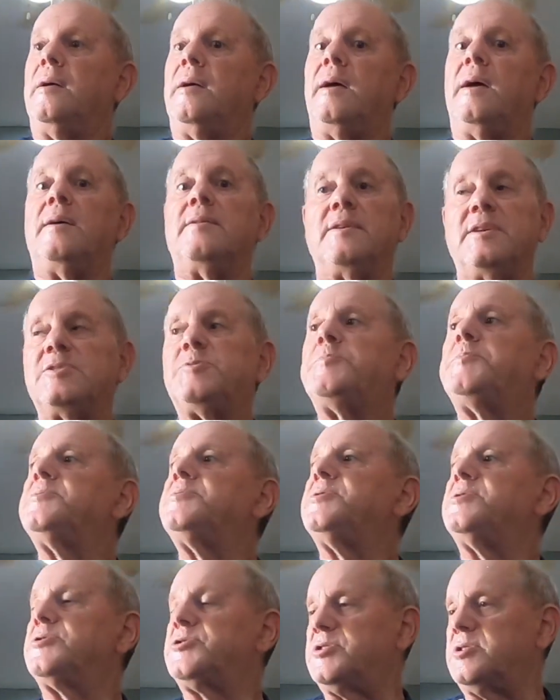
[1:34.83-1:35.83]
In this
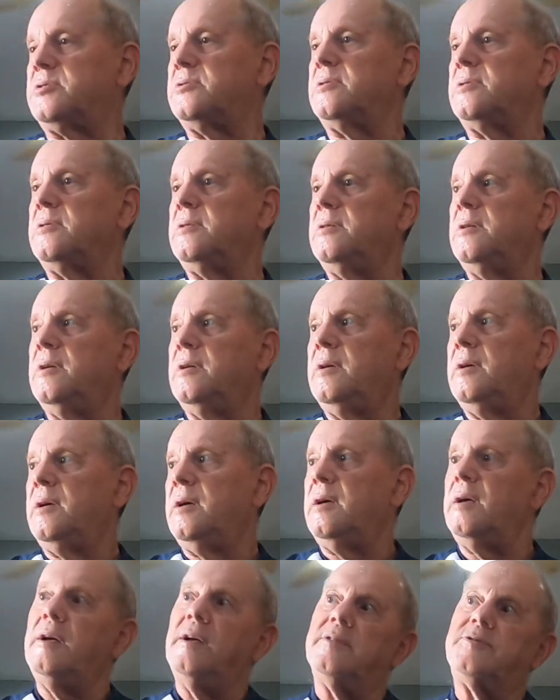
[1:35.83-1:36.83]
position,
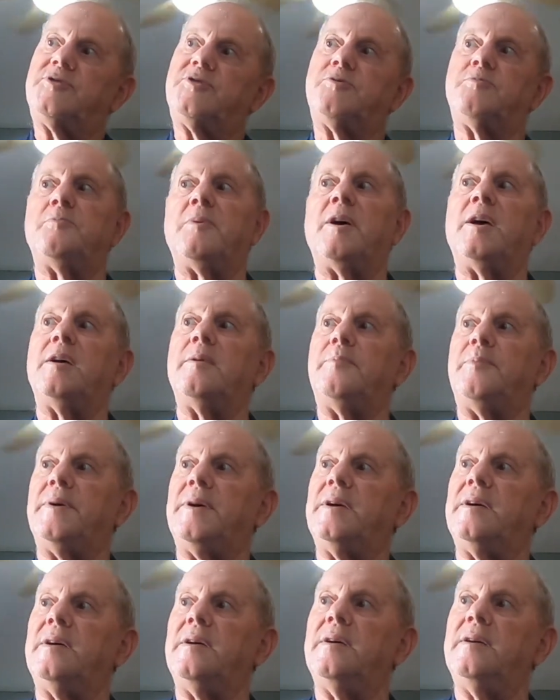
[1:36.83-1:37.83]
it's
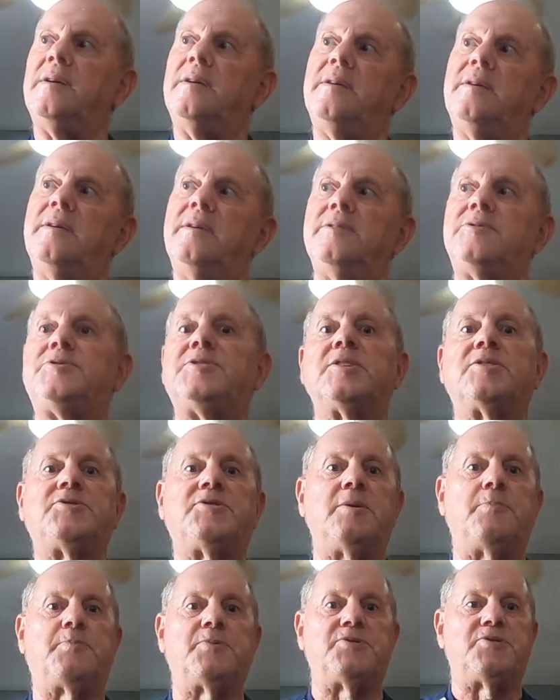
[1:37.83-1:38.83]
maybe
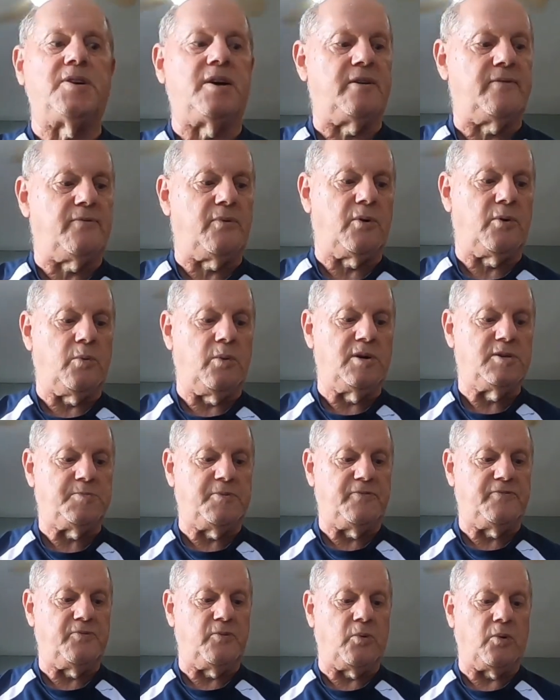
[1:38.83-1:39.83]
60% of what it was
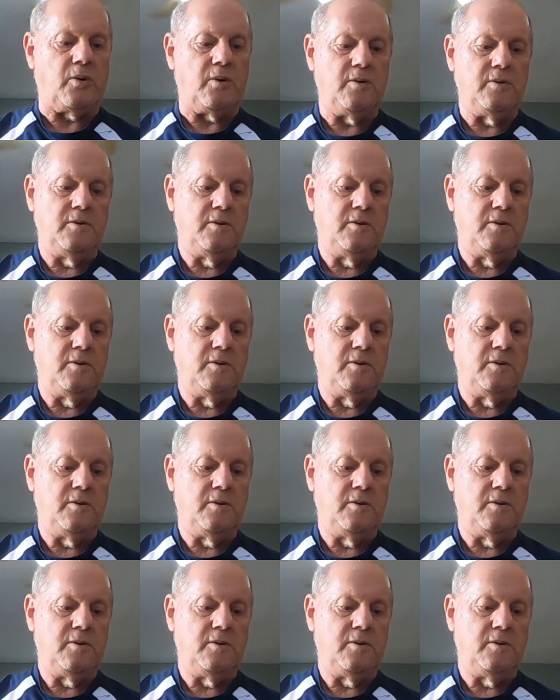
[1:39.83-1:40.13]
before.